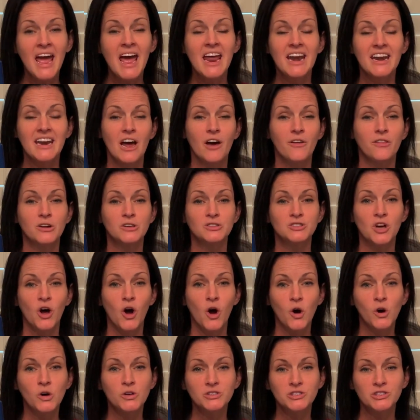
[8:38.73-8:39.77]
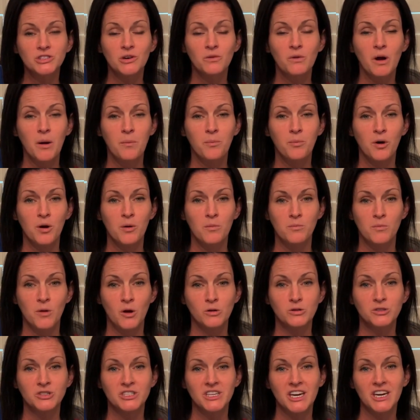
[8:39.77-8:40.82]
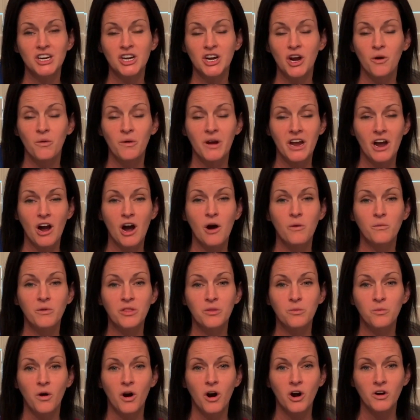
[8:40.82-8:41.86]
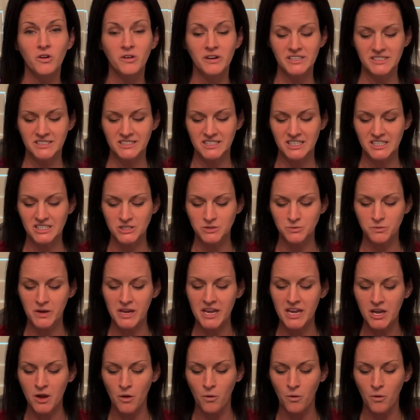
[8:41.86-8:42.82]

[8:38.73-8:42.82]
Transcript: Now there's also a promotion going on with Walgreens this week.